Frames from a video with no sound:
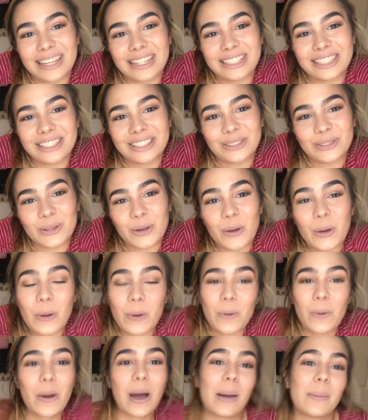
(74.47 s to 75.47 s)

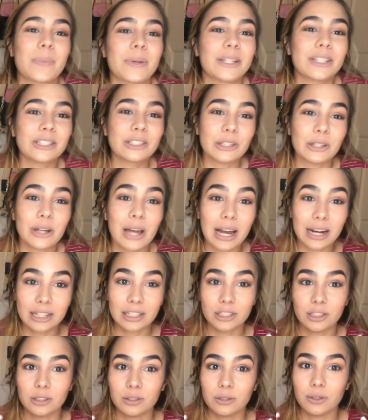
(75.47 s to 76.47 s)
so I'm gonna show you how to
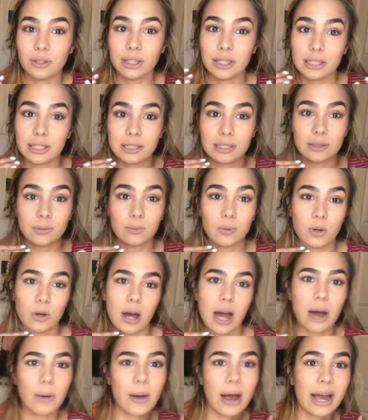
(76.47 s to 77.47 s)
do this, well,
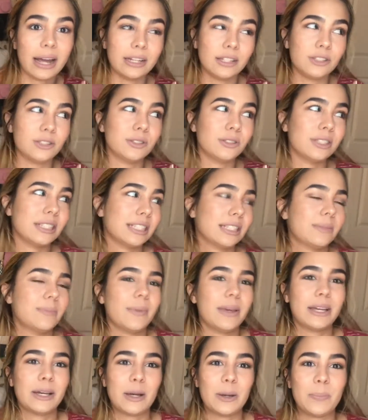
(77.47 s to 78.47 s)
how I do this
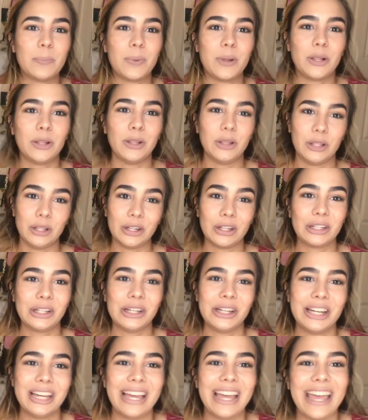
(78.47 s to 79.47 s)
makeup look.
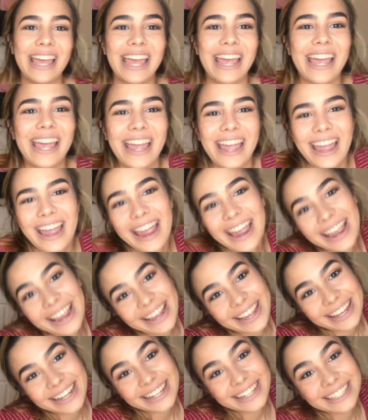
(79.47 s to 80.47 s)

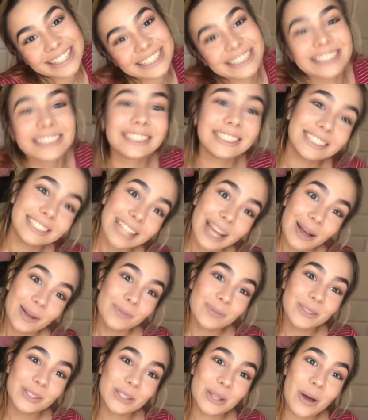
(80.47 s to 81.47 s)
And yeah,
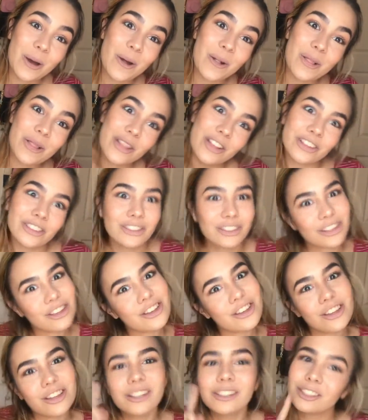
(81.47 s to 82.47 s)
so let's
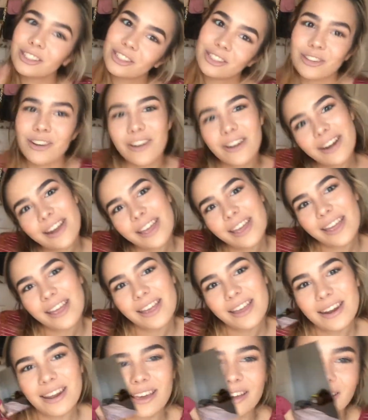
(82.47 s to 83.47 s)
get started.